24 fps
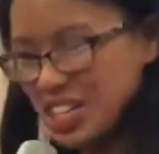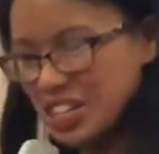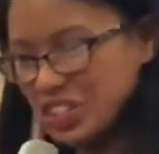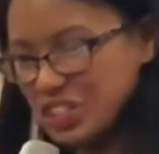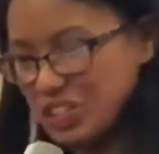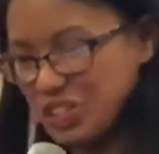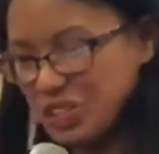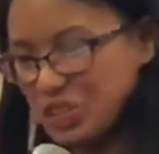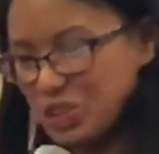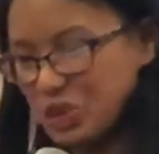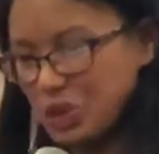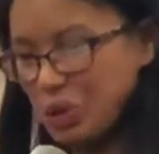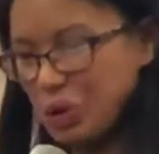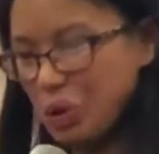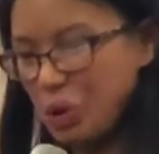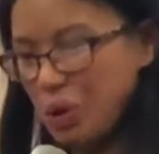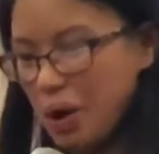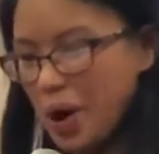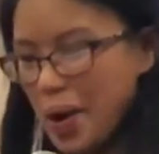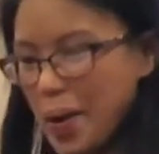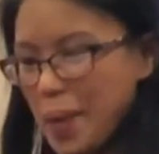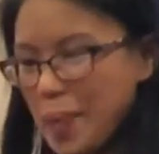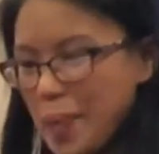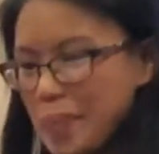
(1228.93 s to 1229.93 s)

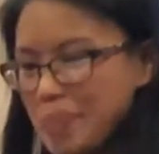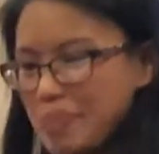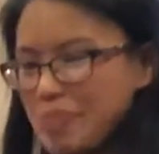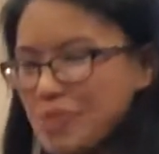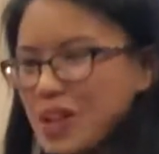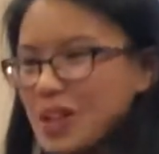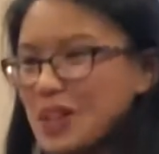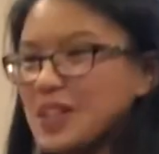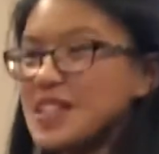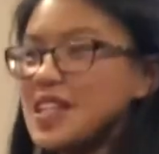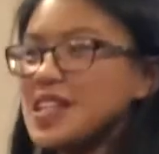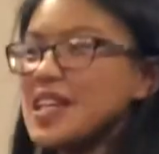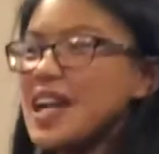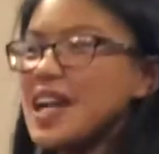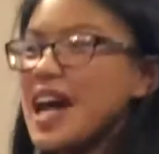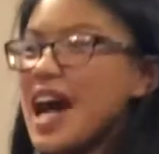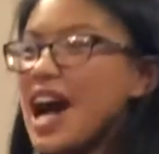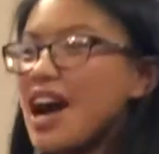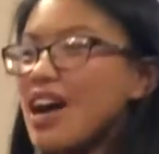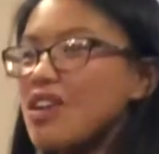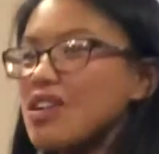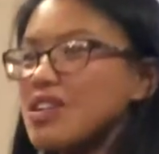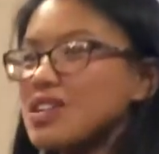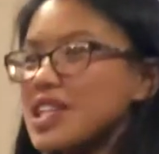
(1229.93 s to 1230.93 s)
to lead
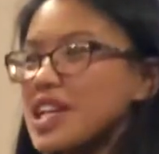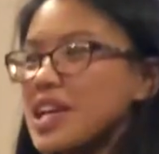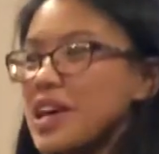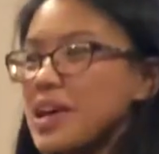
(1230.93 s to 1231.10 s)
out